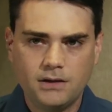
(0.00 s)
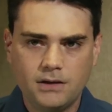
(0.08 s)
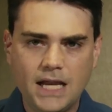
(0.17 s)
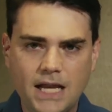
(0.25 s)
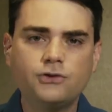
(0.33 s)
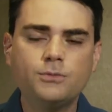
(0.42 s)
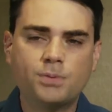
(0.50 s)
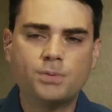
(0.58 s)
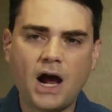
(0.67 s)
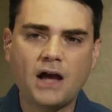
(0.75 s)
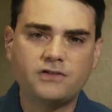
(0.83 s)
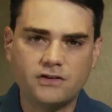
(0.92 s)
Now due
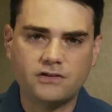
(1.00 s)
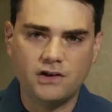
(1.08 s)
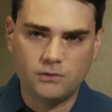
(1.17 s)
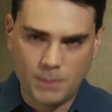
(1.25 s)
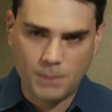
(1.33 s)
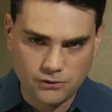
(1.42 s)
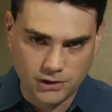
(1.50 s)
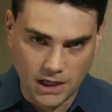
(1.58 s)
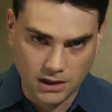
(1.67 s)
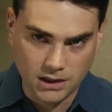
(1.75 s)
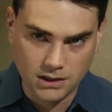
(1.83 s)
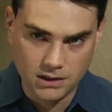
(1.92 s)
process is
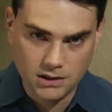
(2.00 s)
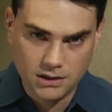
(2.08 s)
patriarchy.